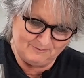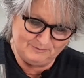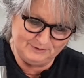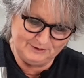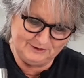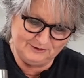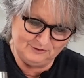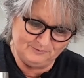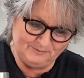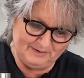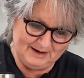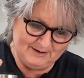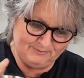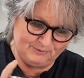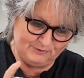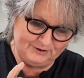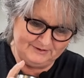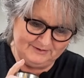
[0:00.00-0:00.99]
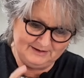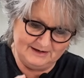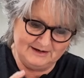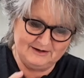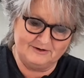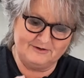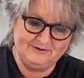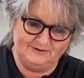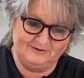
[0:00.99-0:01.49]
Put a little pepper in
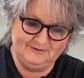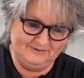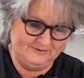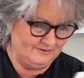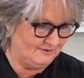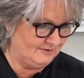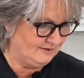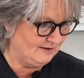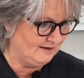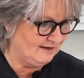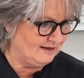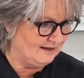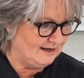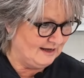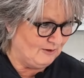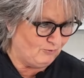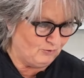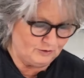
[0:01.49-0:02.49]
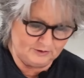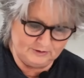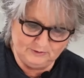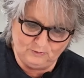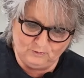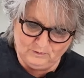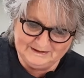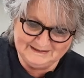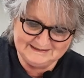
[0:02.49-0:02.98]
there. We're going
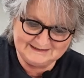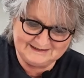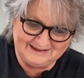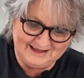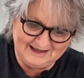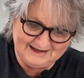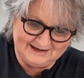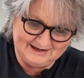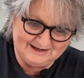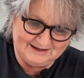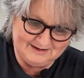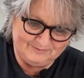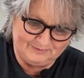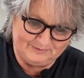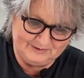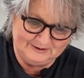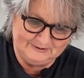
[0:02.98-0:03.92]
to whisk that up.